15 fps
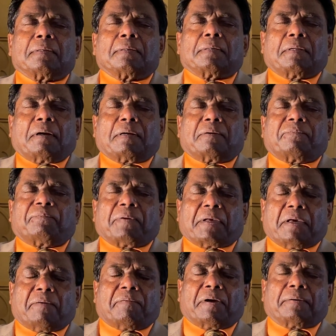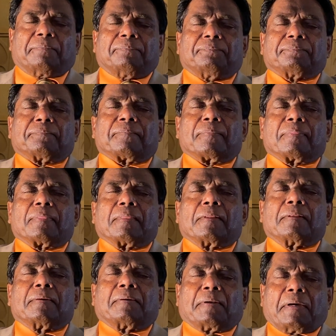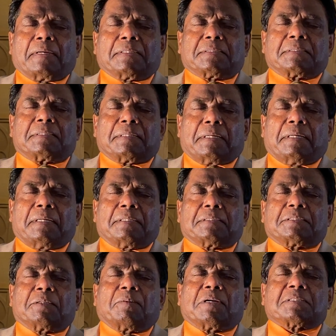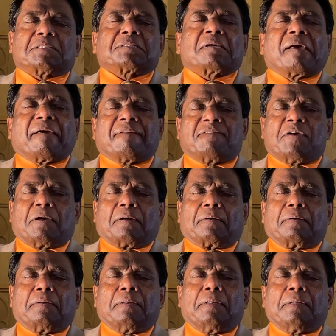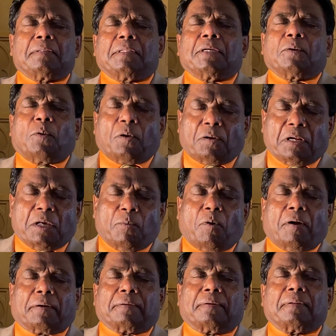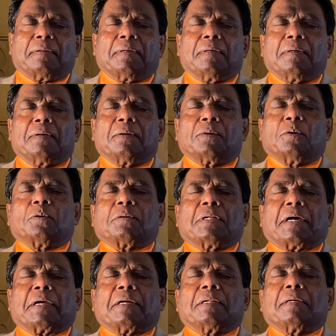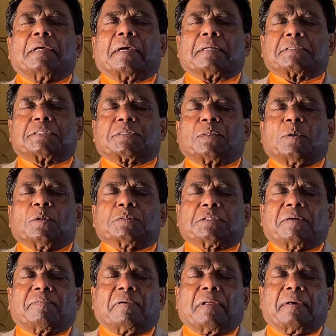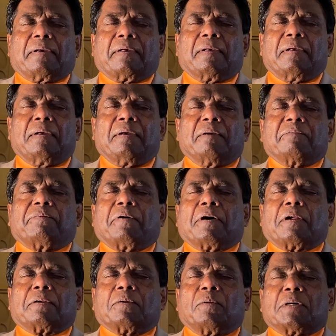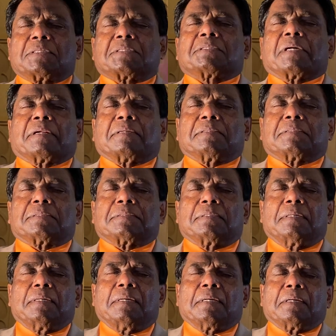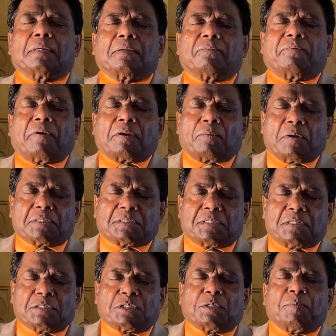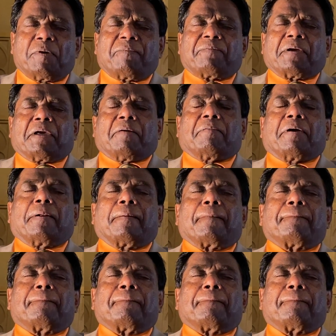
not forgiven, Christ is your Savior, the only one who died exclusively for your sins, for your sins to be forgiven.